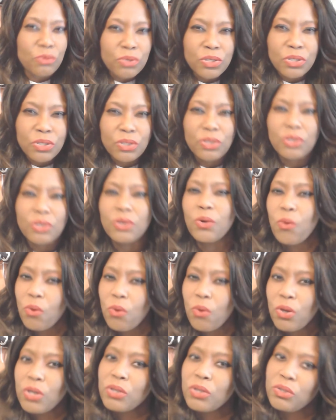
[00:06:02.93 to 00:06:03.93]
sure
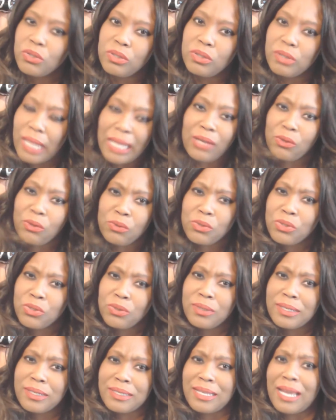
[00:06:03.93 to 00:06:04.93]
or
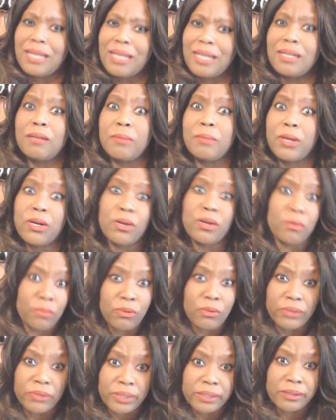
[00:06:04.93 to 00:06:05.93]
too excited about her
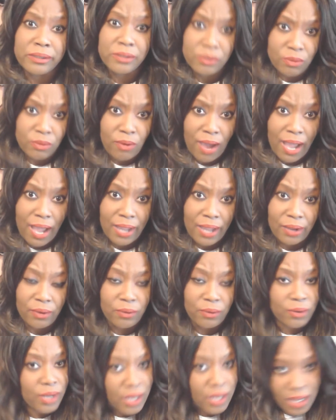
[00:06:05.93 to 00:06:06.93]
moving to
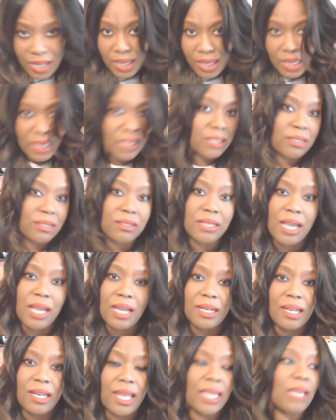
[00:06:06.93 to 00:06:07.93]
Ohio. It just
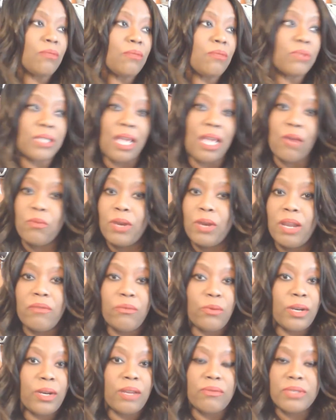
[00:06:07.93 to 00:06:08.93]
kind of like he was like,
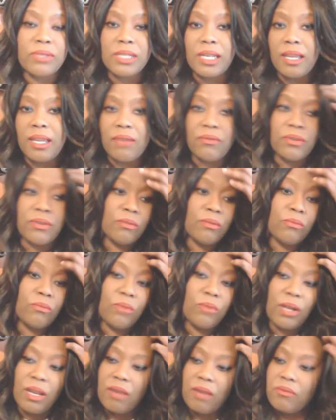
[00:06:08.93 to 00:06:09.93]
whatever's clever,
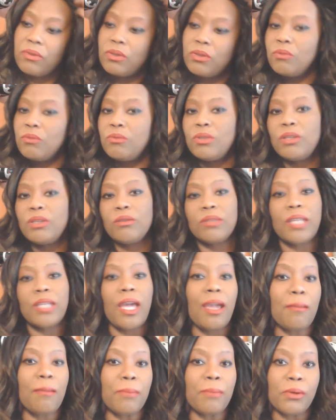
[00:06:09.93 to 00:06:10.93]
whatever, do your
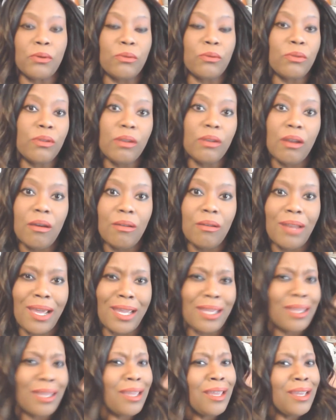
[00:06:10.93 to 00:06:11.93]
thing, boo. You know,
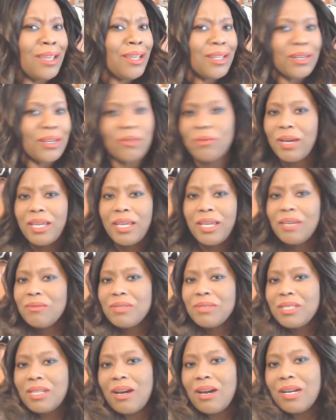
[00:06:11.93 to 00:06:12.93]
like the way he
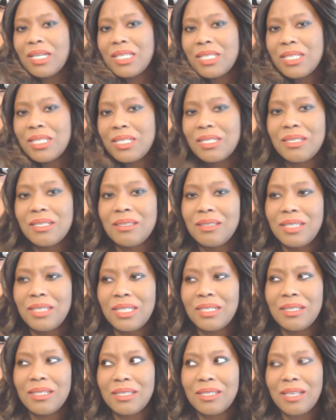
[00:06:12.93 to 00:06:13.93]
was talking just
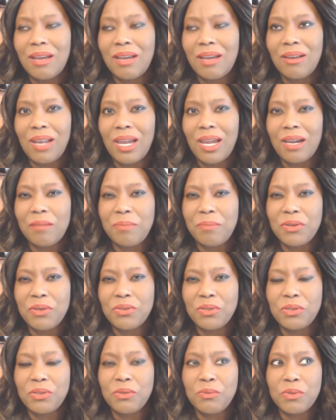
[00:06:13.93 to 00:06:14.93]
didn't sound like a
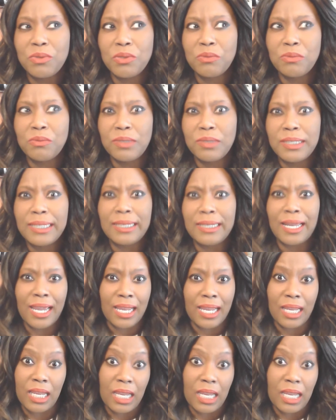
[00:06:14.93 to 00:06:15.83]
person who was really like